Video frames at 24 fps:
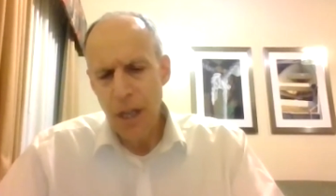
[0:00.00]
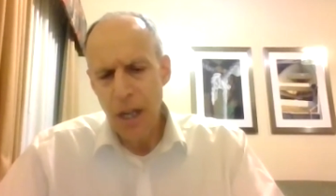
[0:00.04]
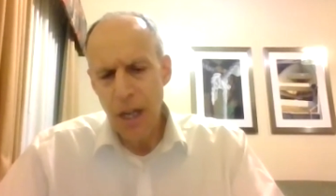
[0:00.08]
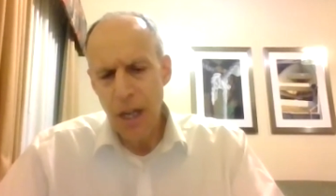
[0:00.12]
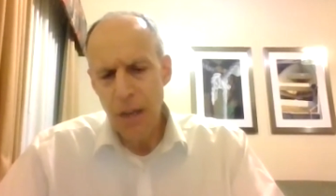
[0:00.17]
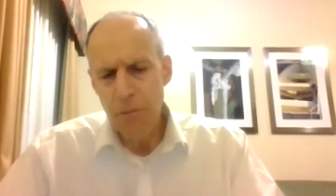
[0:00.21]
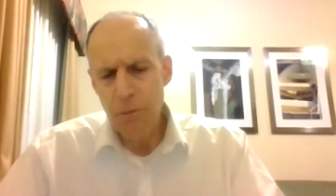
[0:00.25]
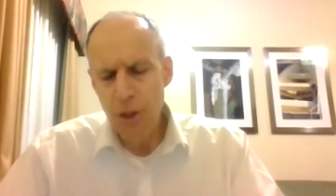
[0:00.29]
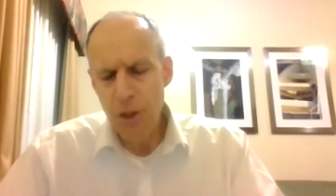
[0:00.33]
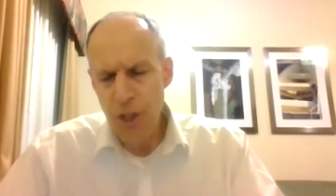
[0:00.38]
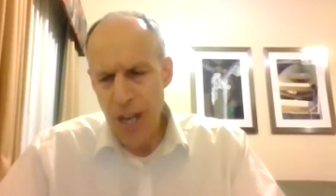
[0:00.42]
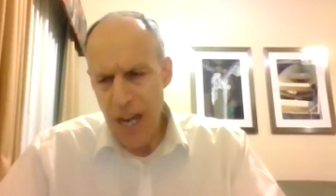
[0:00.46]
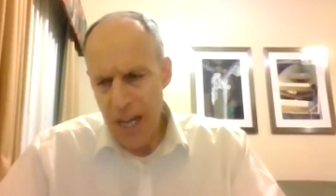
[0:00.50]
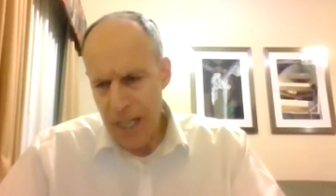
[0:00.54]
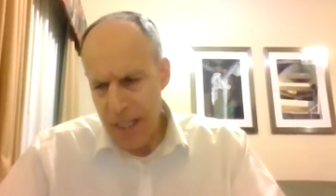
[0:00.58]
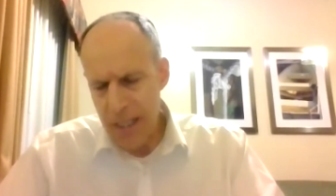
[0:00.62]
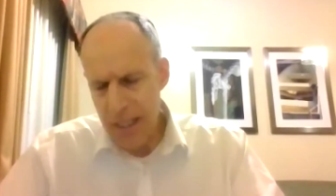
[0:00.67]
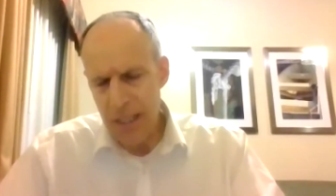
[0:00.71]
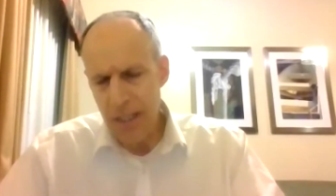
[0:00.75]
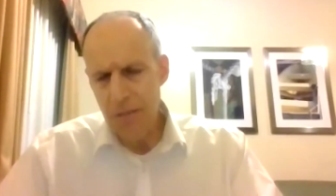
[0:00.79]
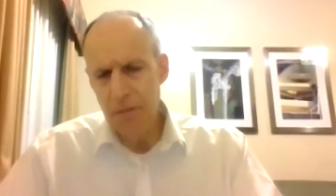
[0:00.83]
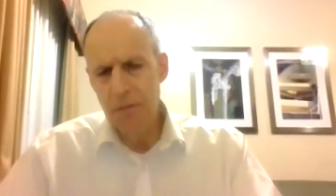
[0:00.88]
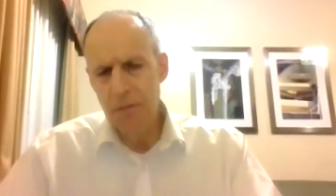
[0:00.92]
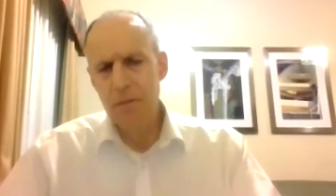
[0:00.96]

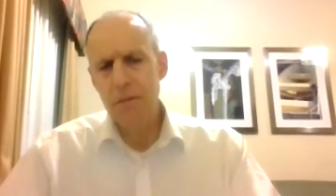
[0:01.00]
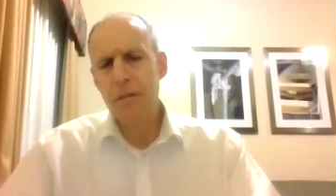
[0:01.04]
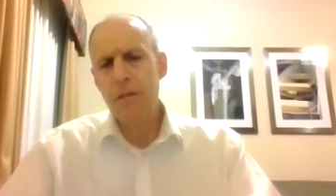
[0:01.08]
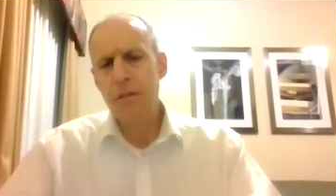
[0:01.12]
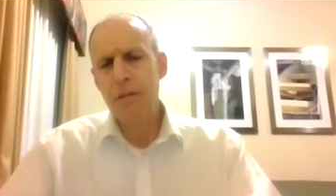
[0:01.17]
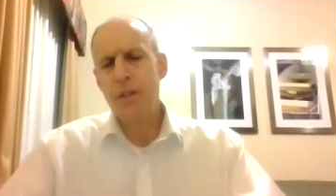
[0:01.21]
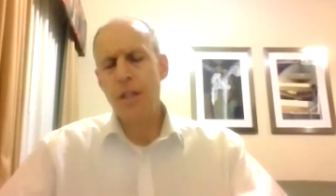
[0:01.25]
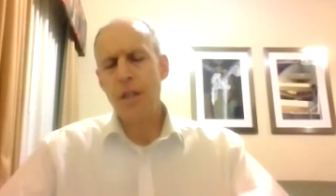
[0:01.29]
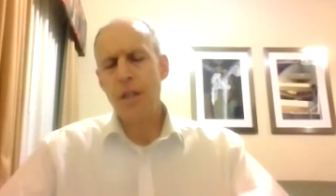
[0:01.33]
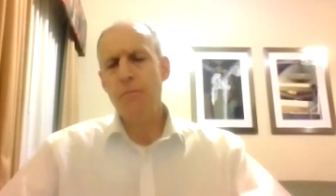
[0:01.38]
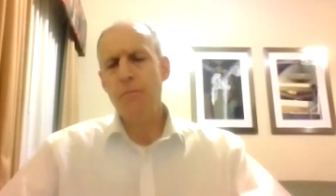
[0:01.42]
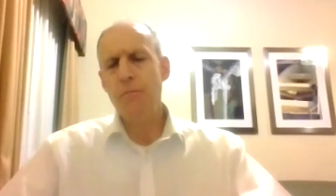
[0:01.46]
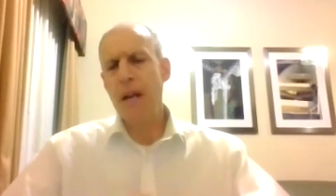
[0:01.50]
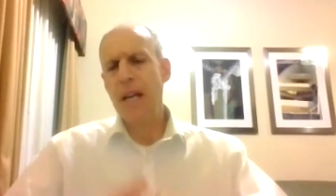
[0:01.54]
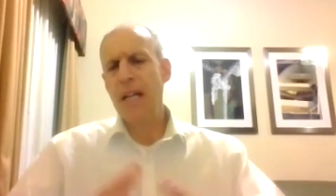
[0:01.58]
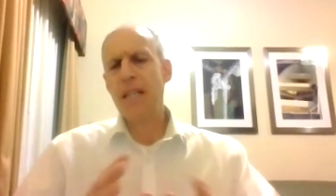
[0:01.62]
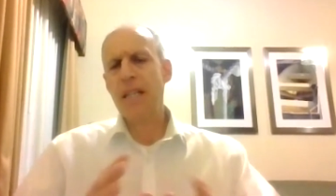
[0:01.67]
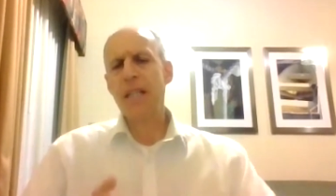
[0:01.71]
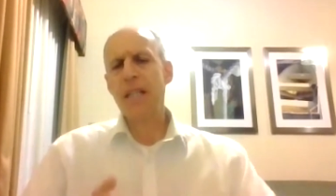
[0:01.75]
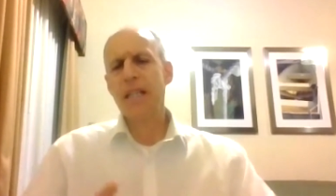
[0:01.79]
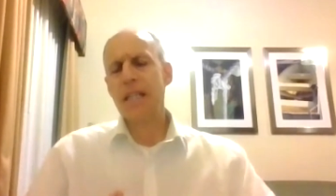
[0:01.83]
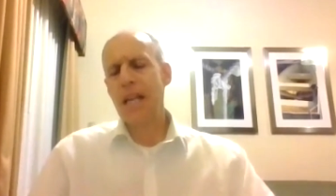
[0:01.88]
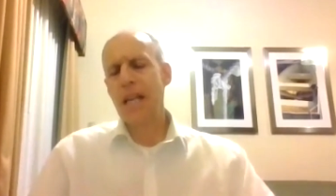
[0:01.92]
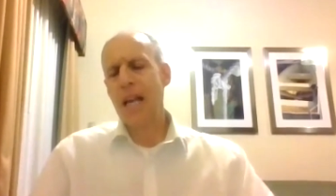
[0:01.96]
objective to
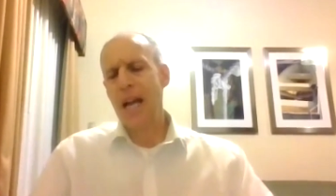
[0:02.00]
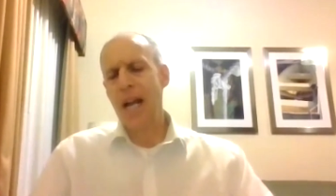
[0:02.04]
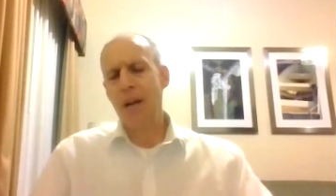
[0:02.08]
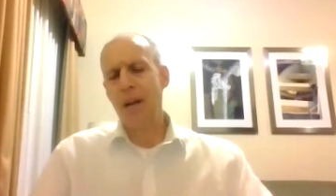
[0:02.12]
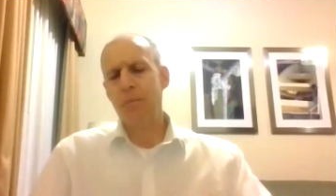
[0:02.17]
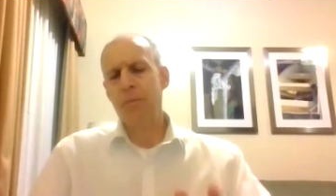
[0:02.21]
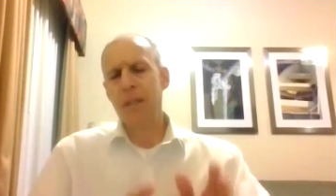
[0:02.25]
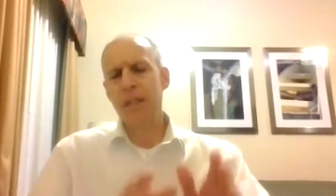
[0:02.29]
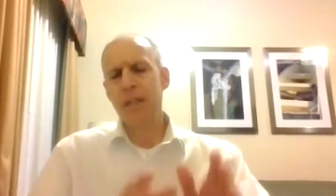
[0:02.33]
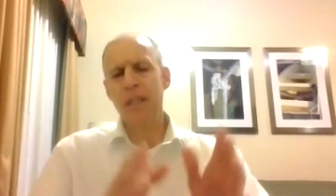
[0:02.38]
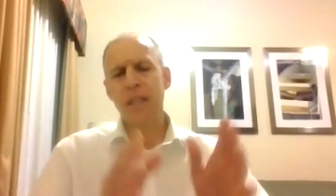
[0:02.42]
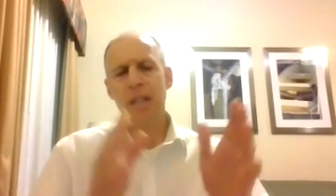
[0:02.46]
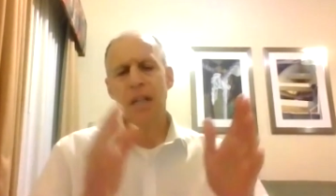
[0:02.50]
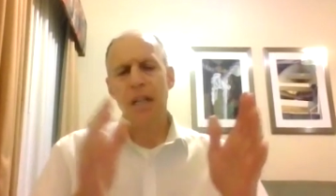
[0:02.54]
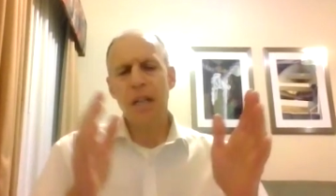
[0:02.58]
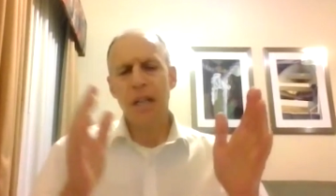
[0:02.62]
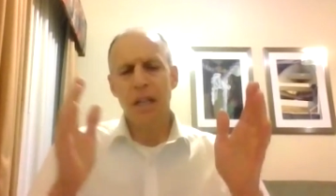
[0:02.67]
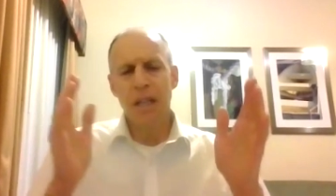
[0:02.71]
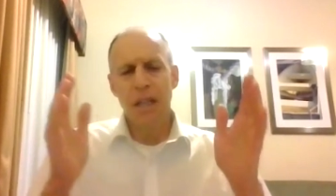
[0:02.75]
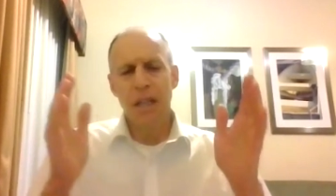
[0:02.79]
make this happen,